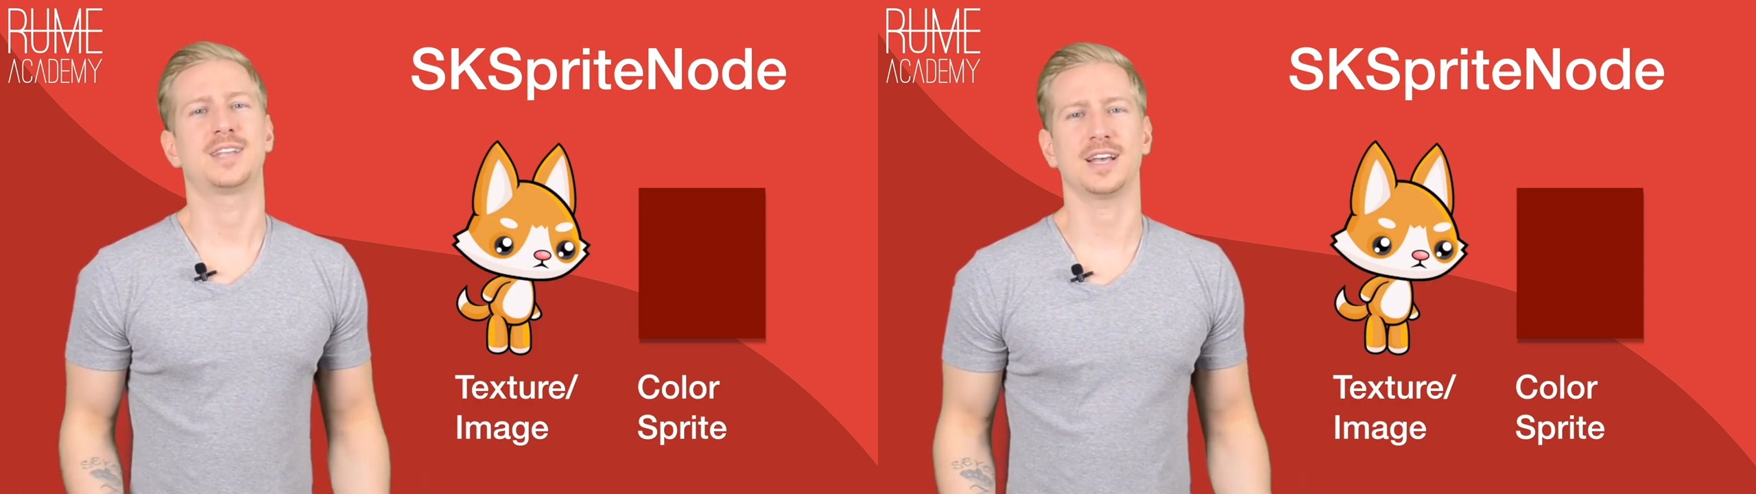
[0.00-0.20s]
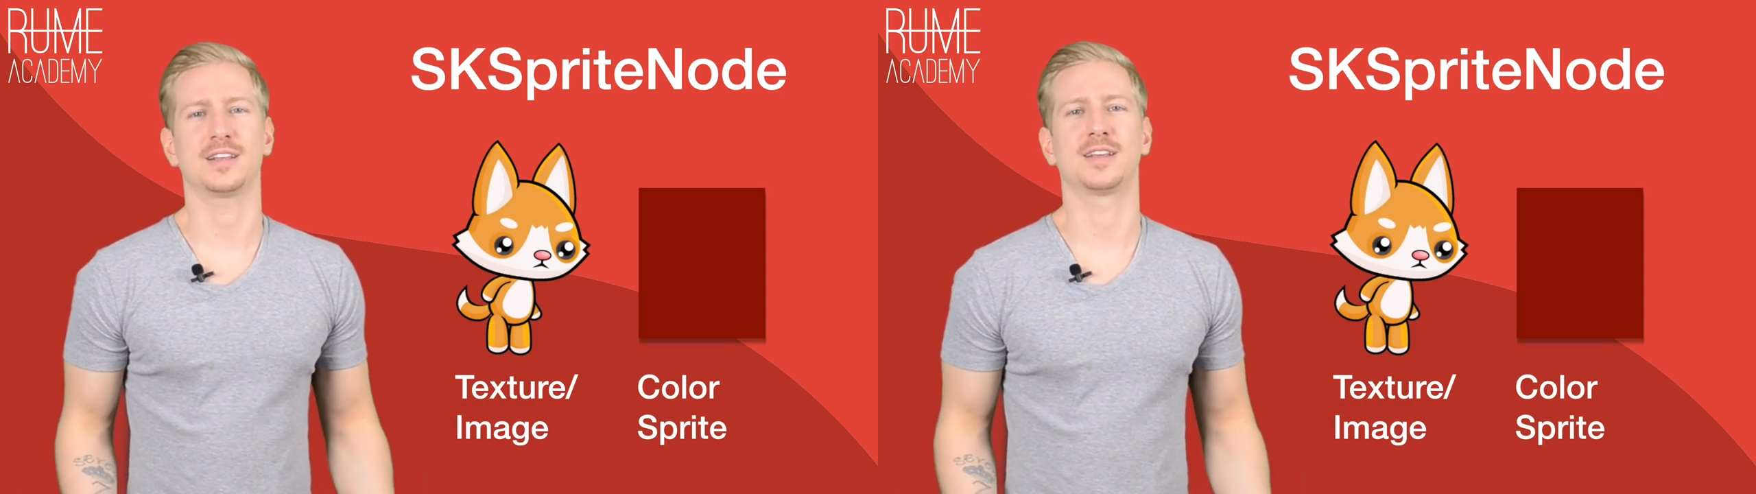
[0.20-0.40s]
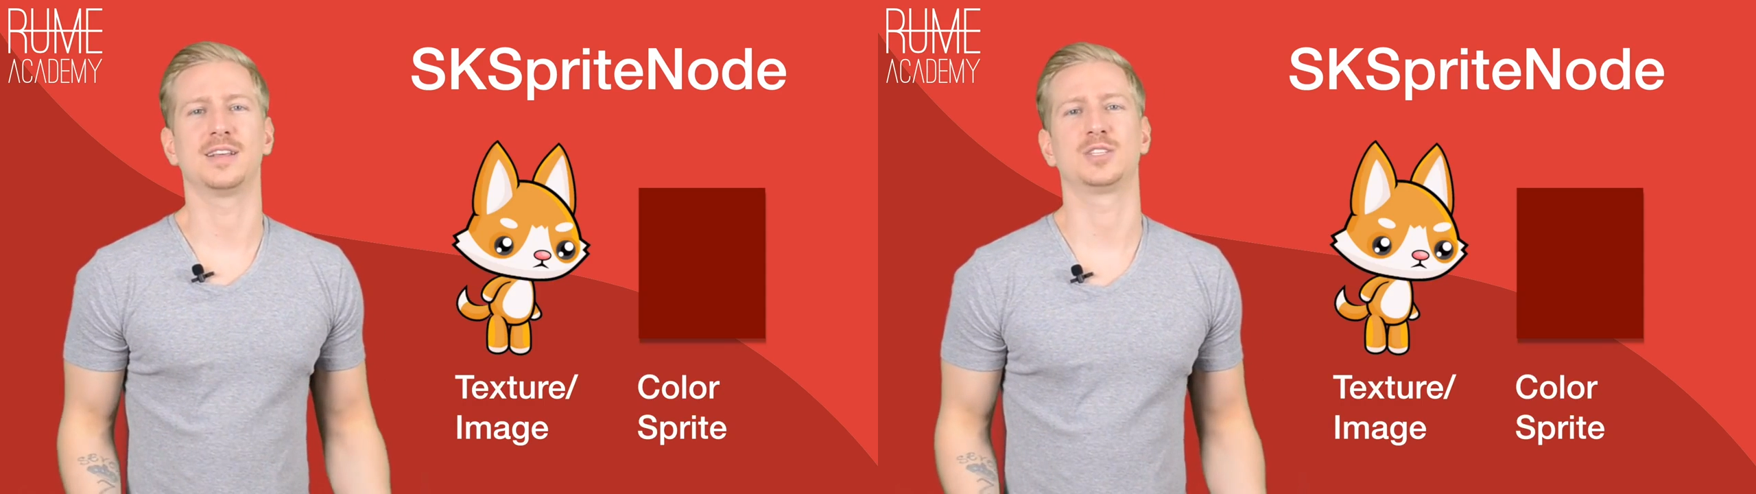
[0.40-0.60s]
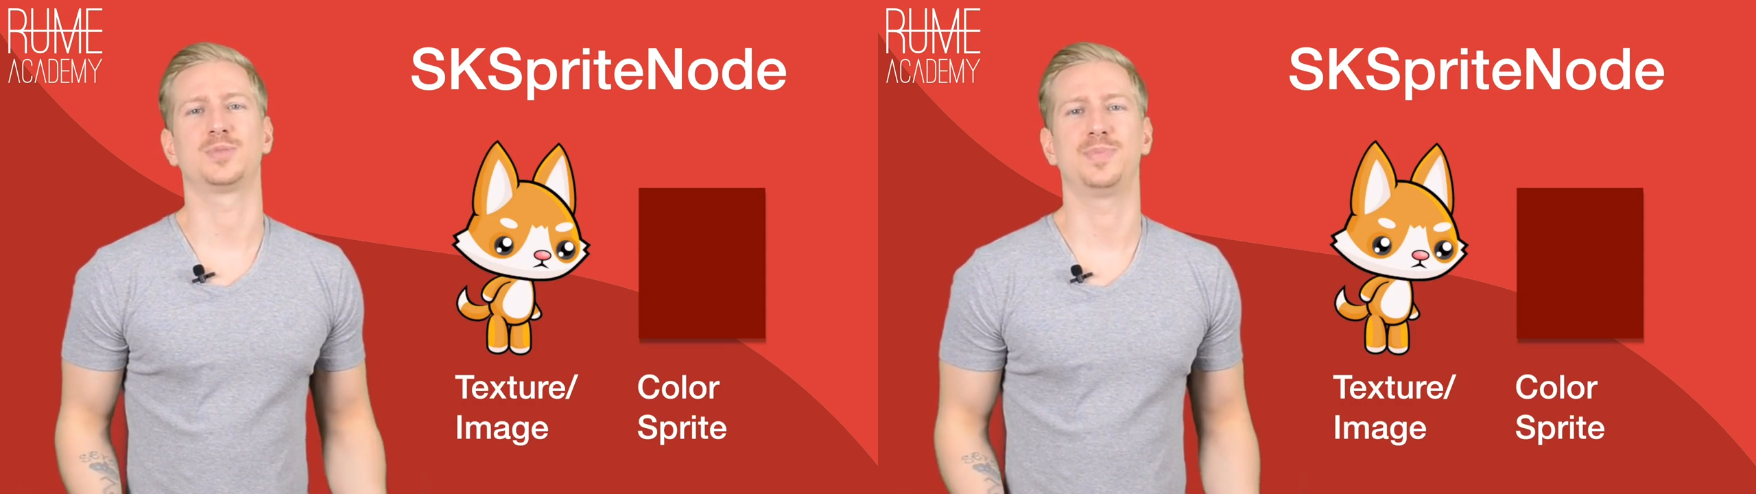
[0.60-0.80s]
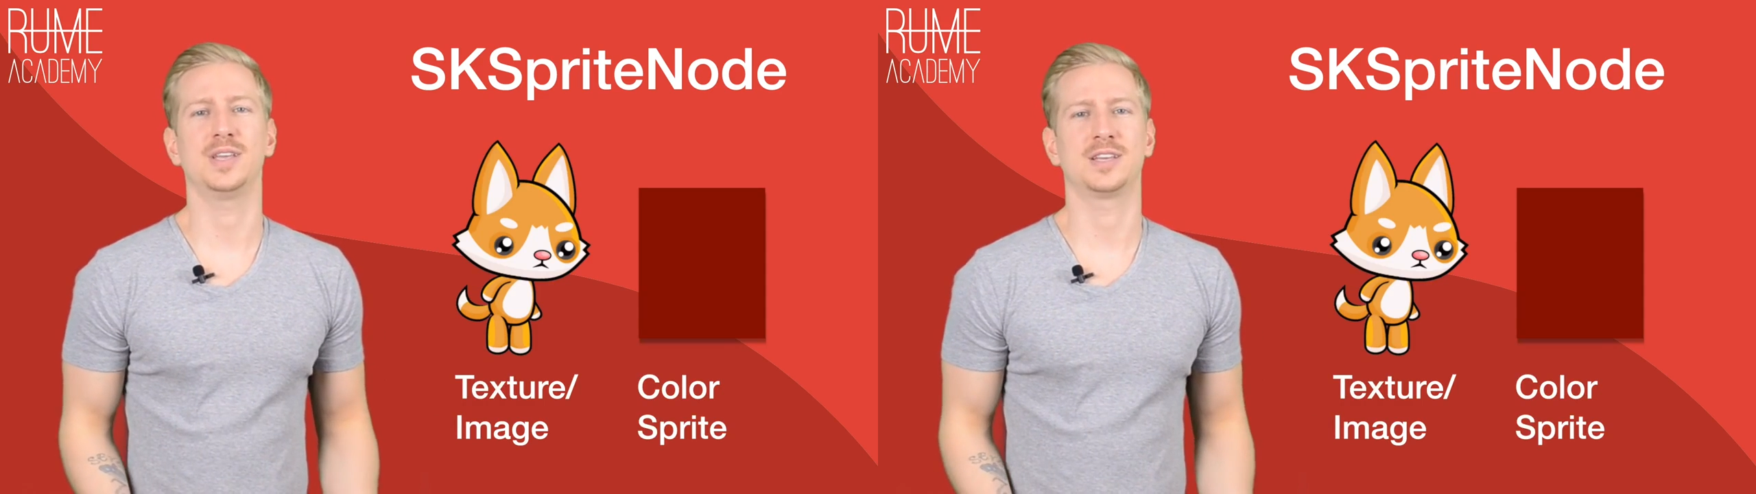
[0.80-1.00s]
Technically
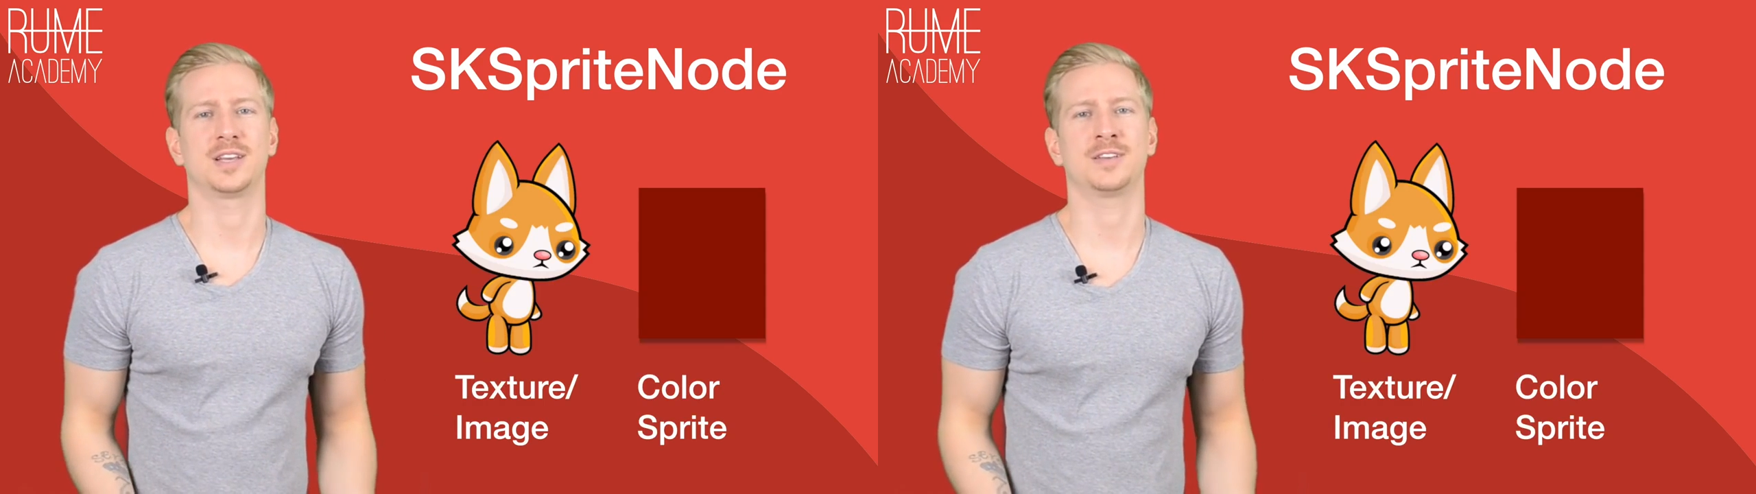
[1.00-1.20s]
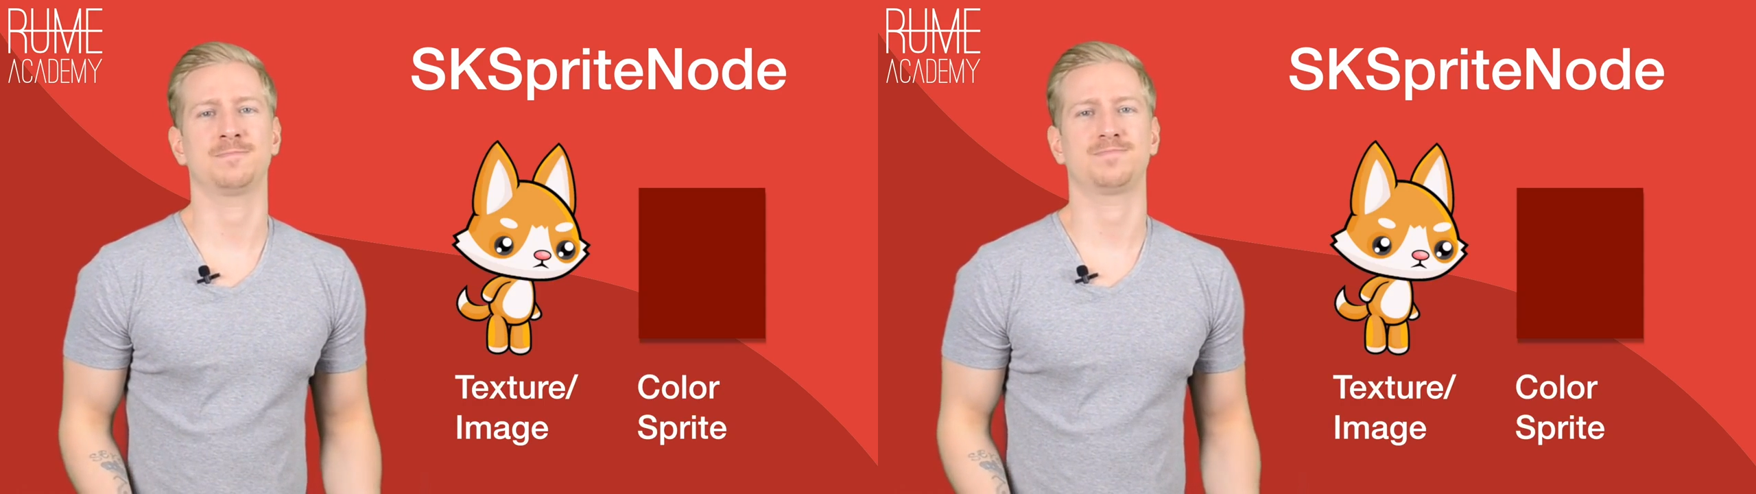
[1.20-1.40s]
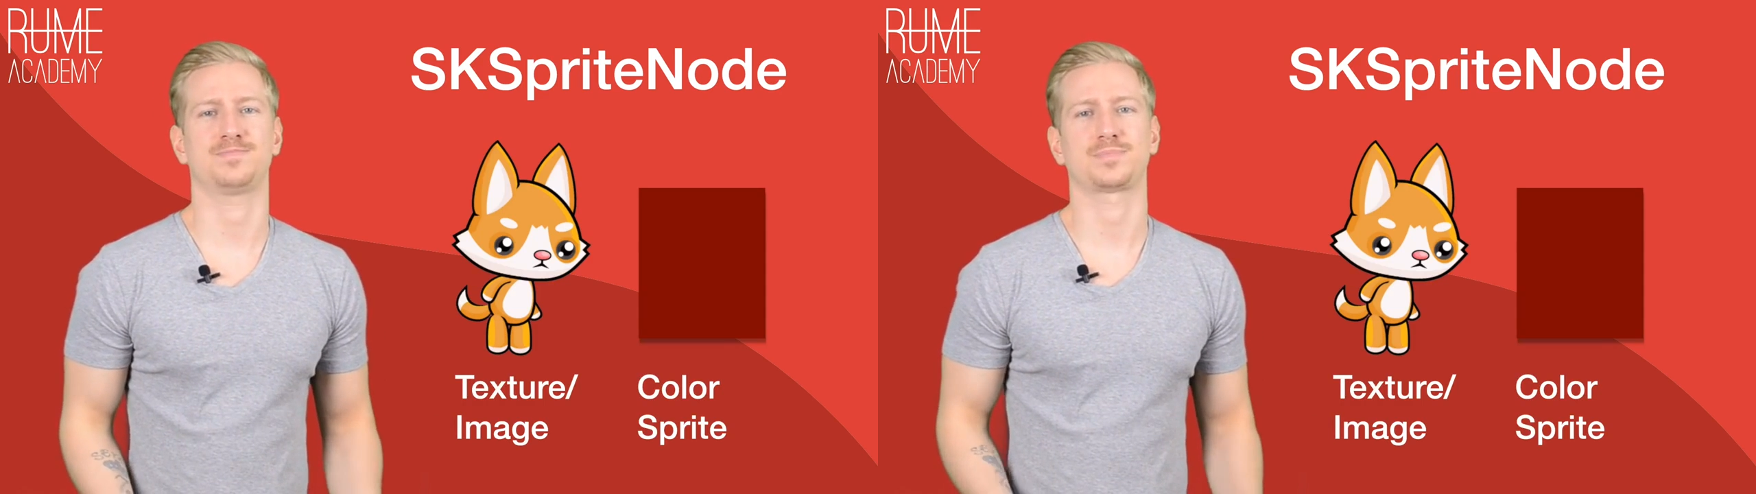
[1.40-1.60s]
speaking,